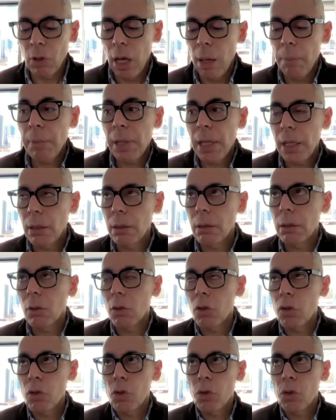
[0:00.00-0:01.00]
mean,
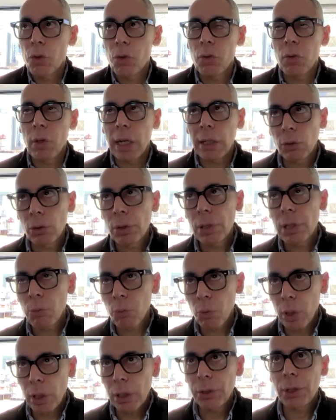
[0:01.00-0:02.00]
I do some
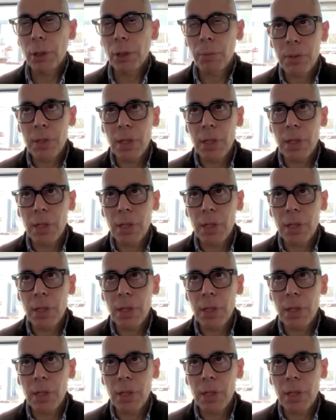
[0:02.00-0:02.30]
workshops